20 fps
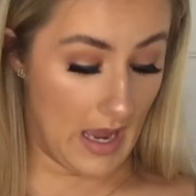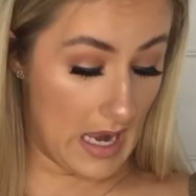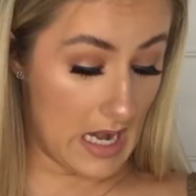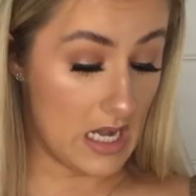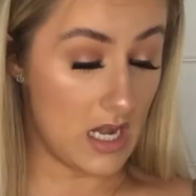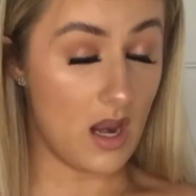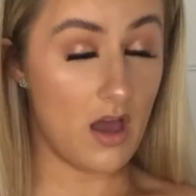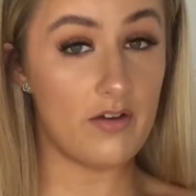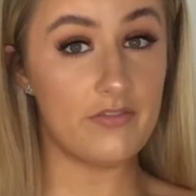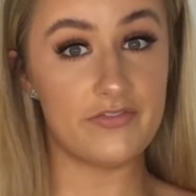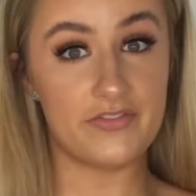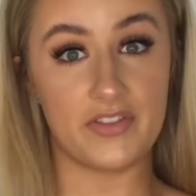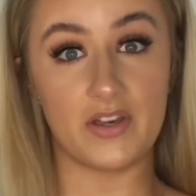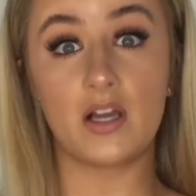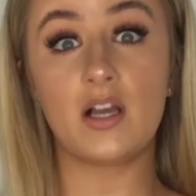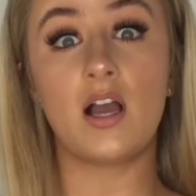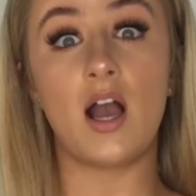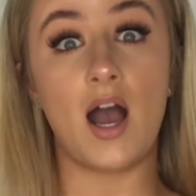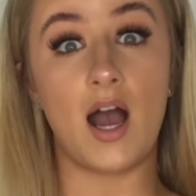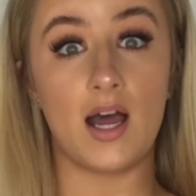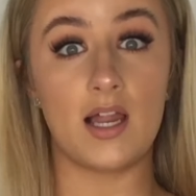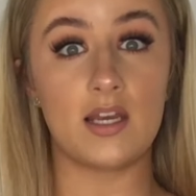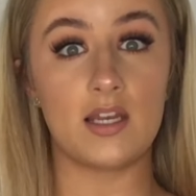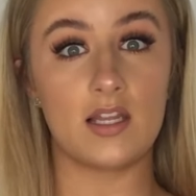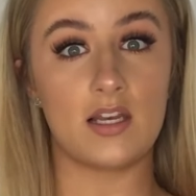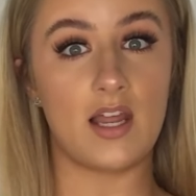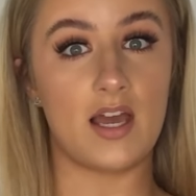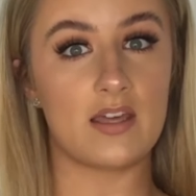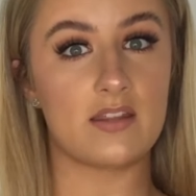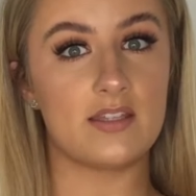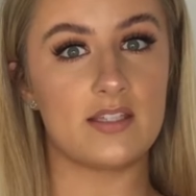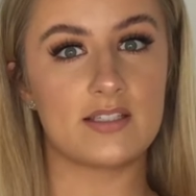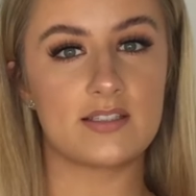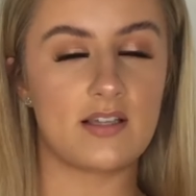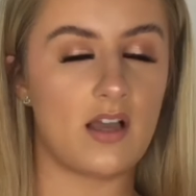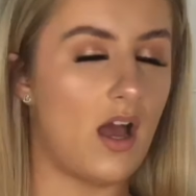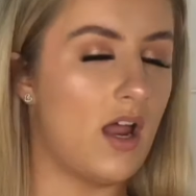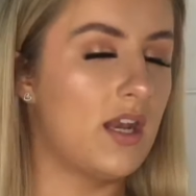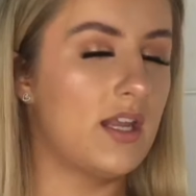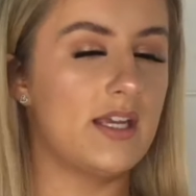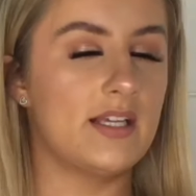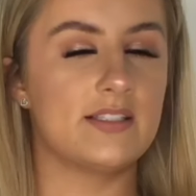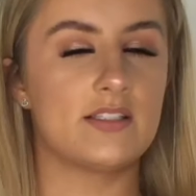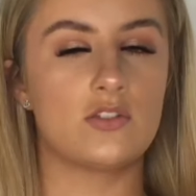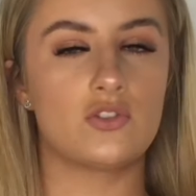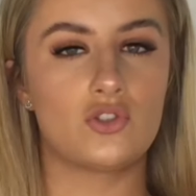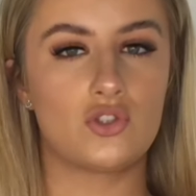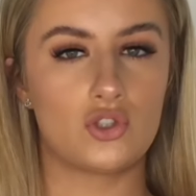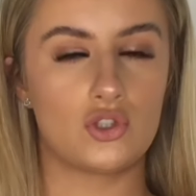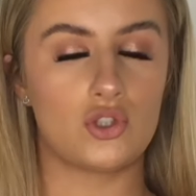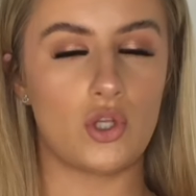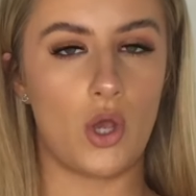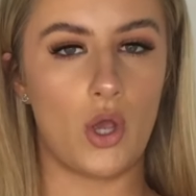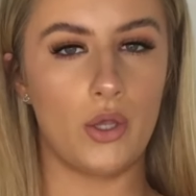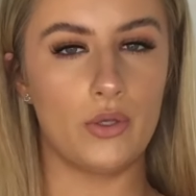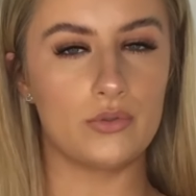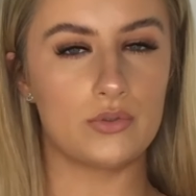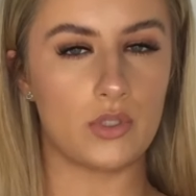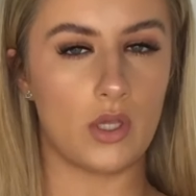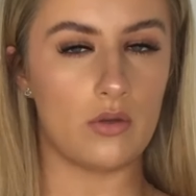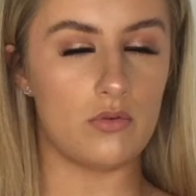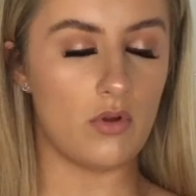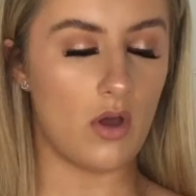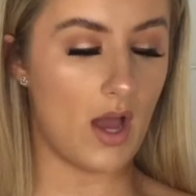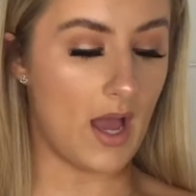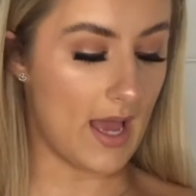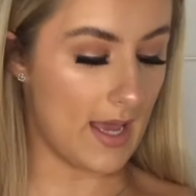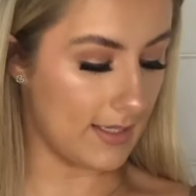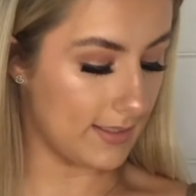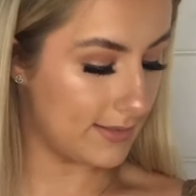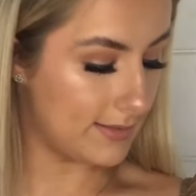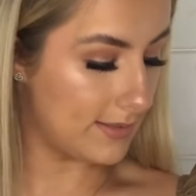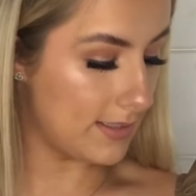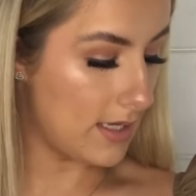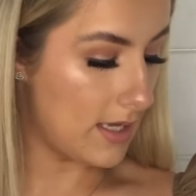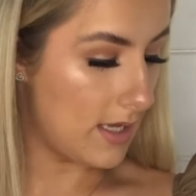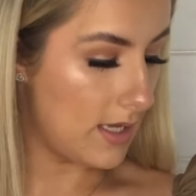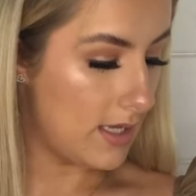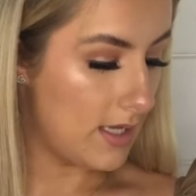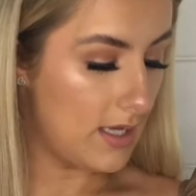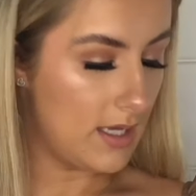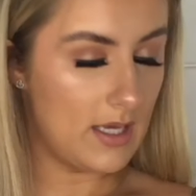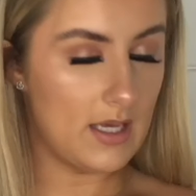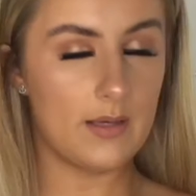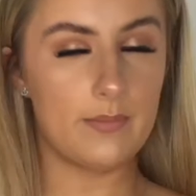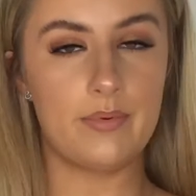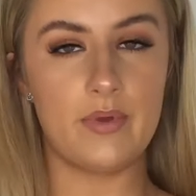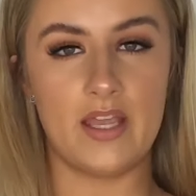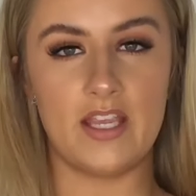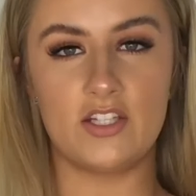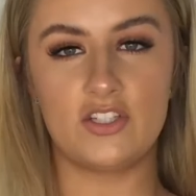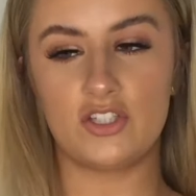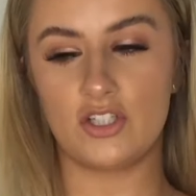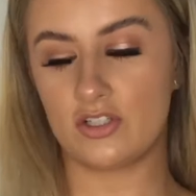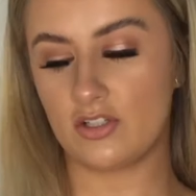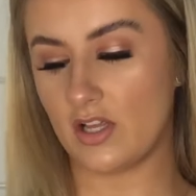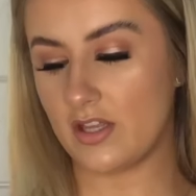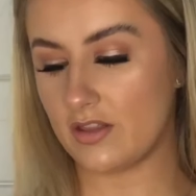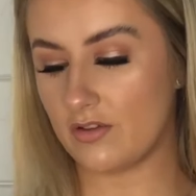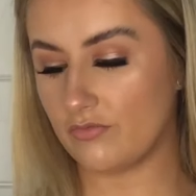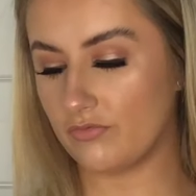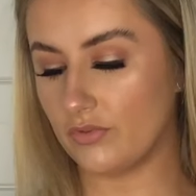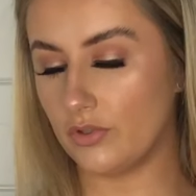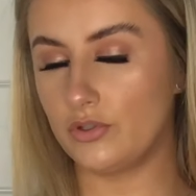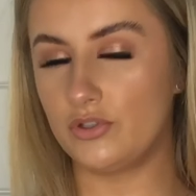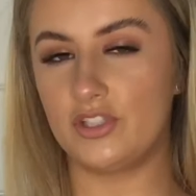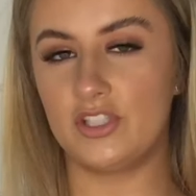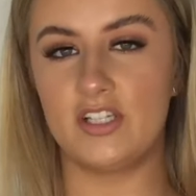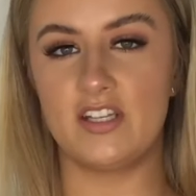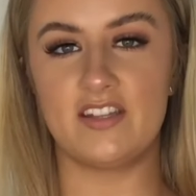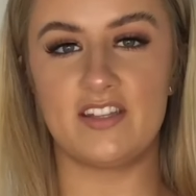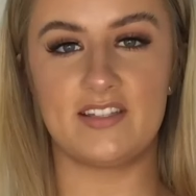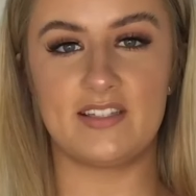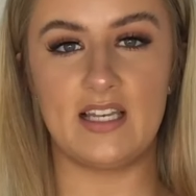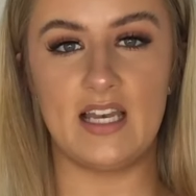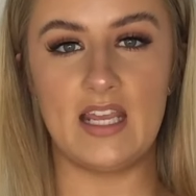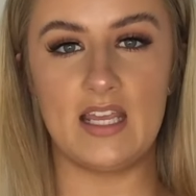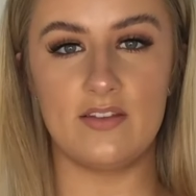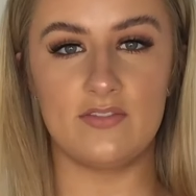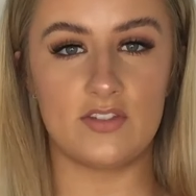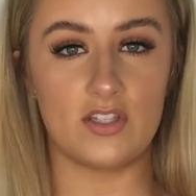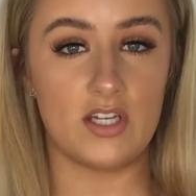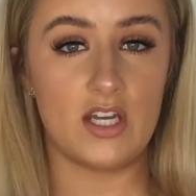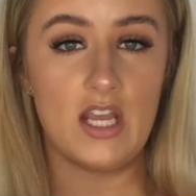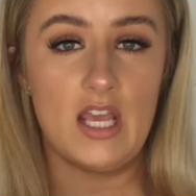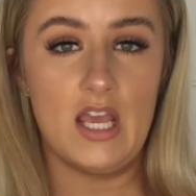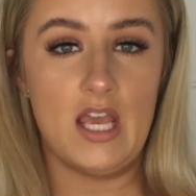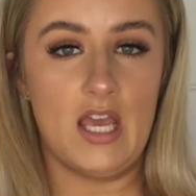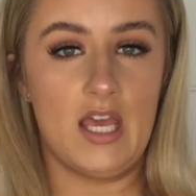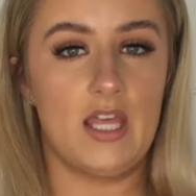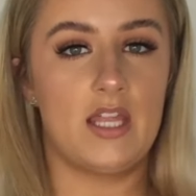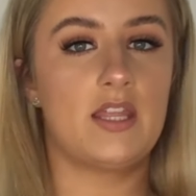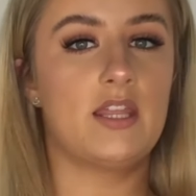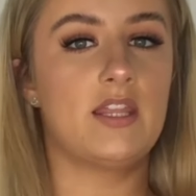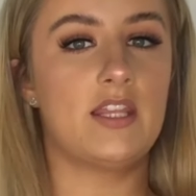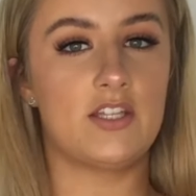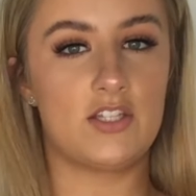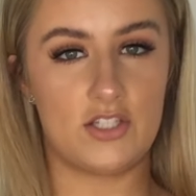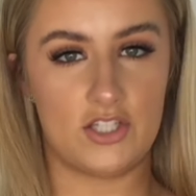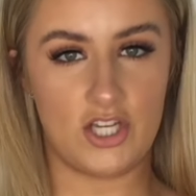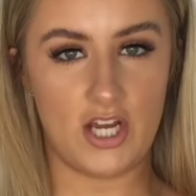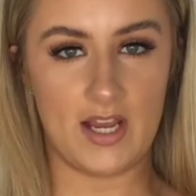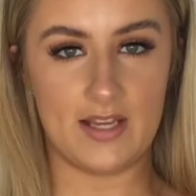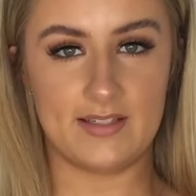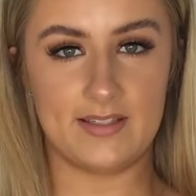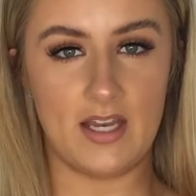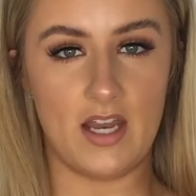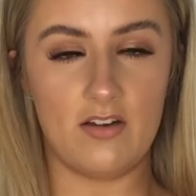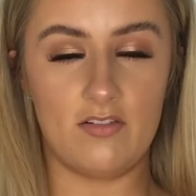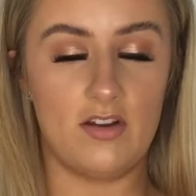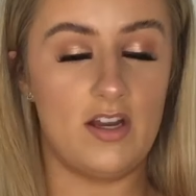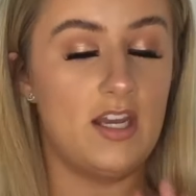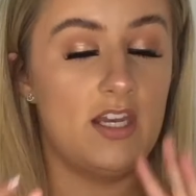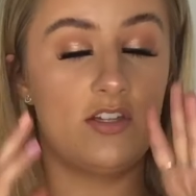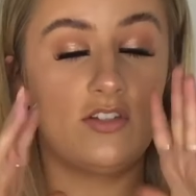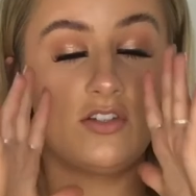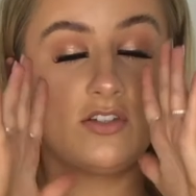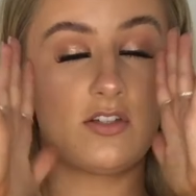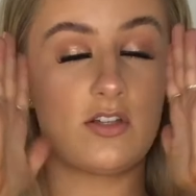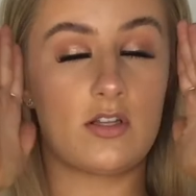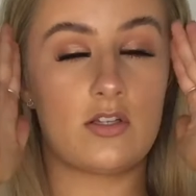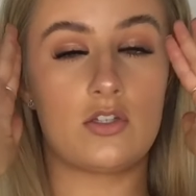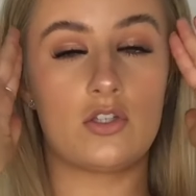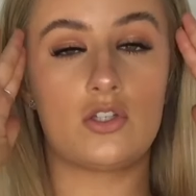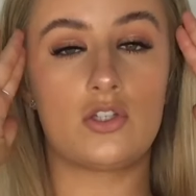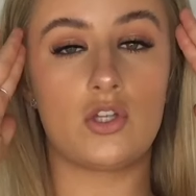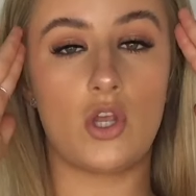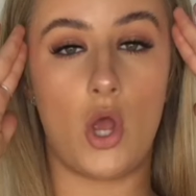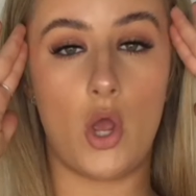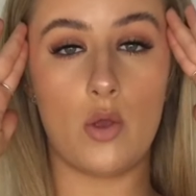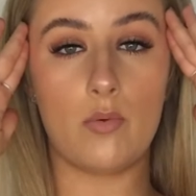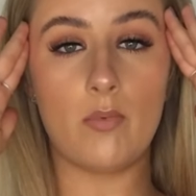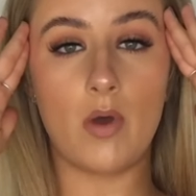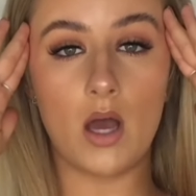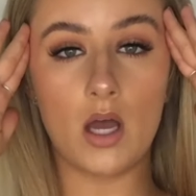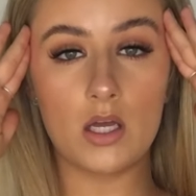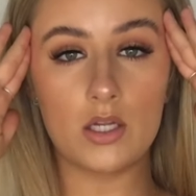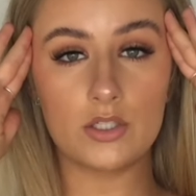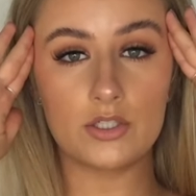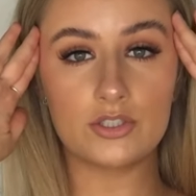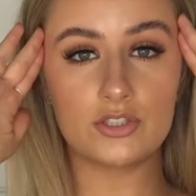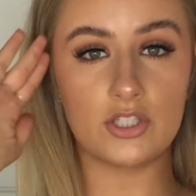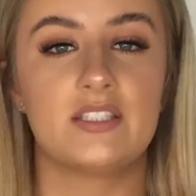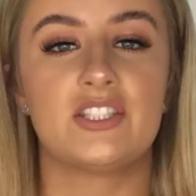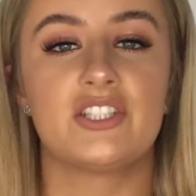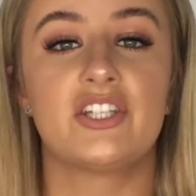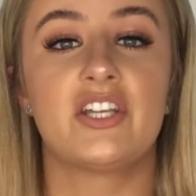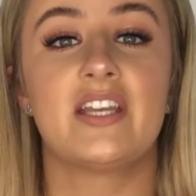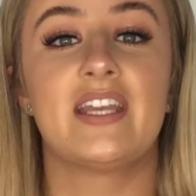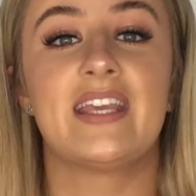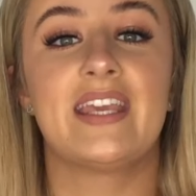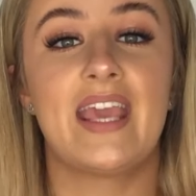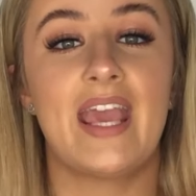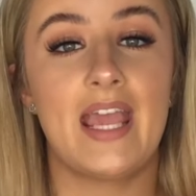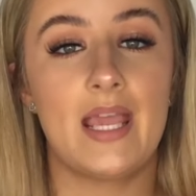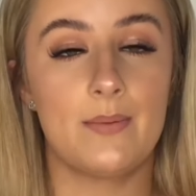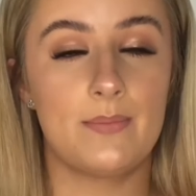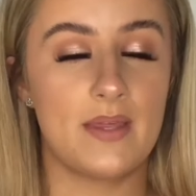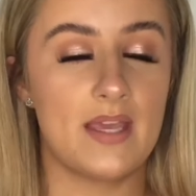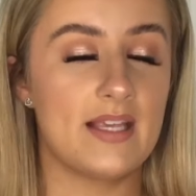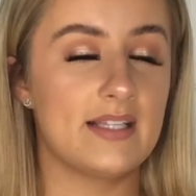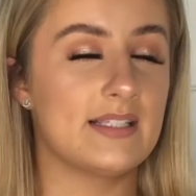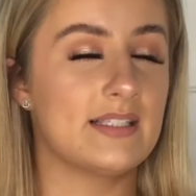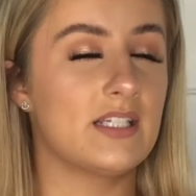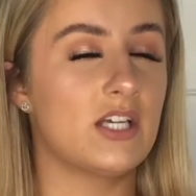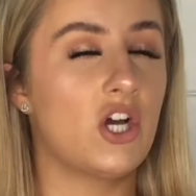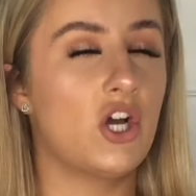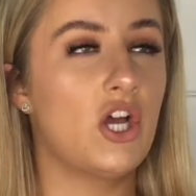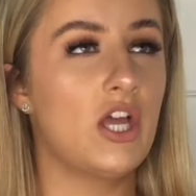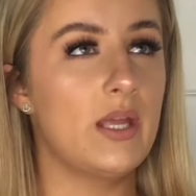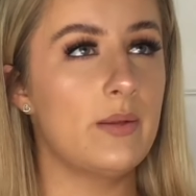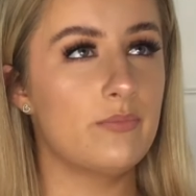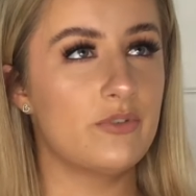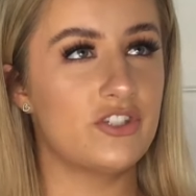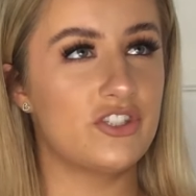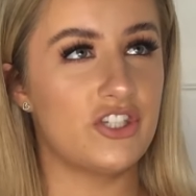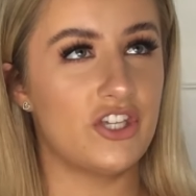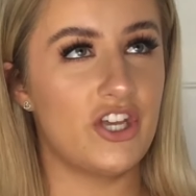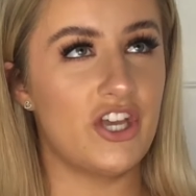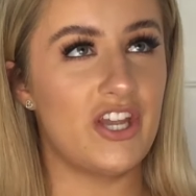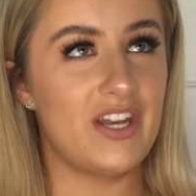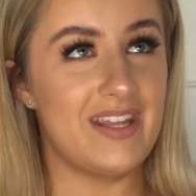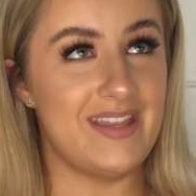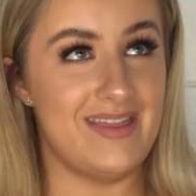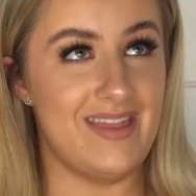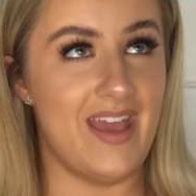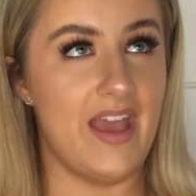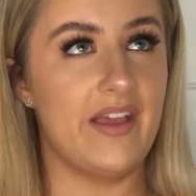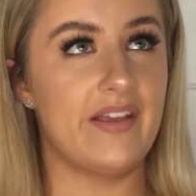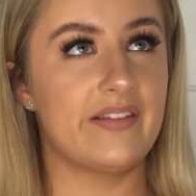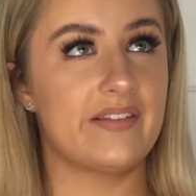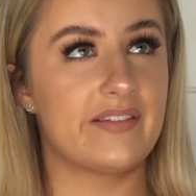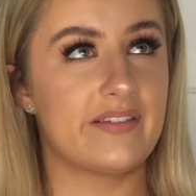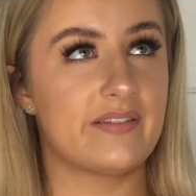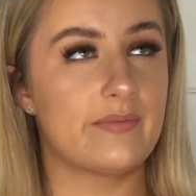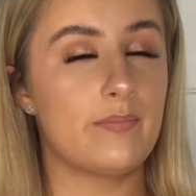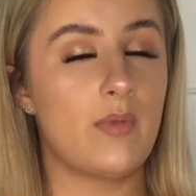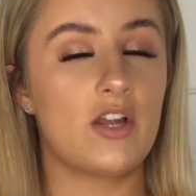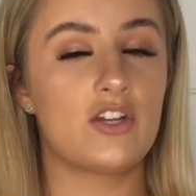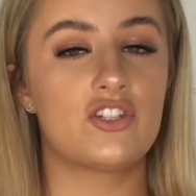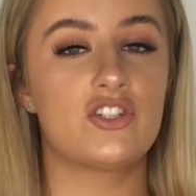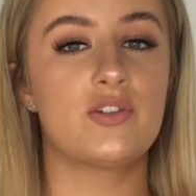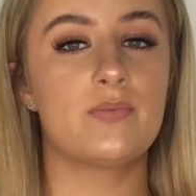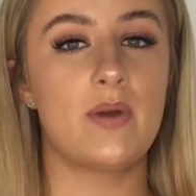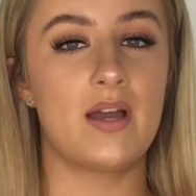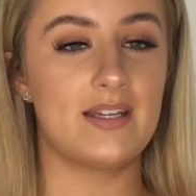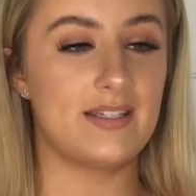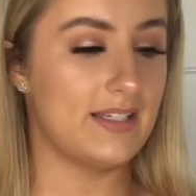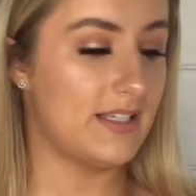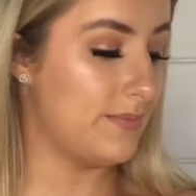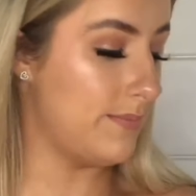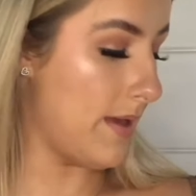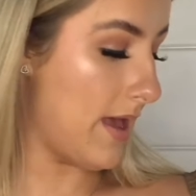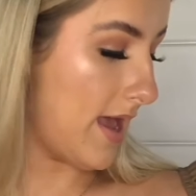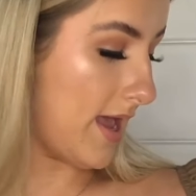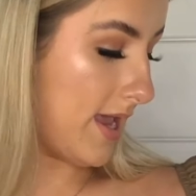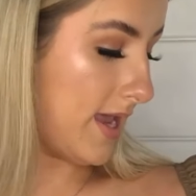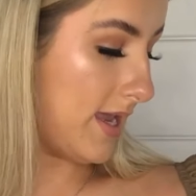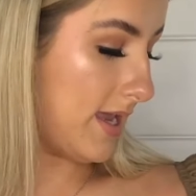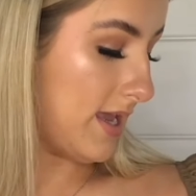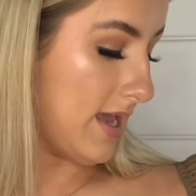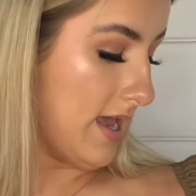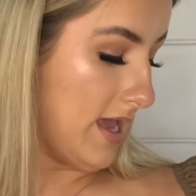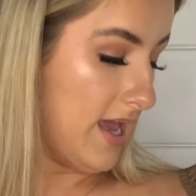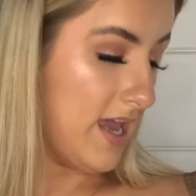I love the colour. Like this colour is so, so nice. But it's just like the ruching and the sleeves and the chest area is just so much. So I'm gonna keep these and I am returning this, much to my dismay.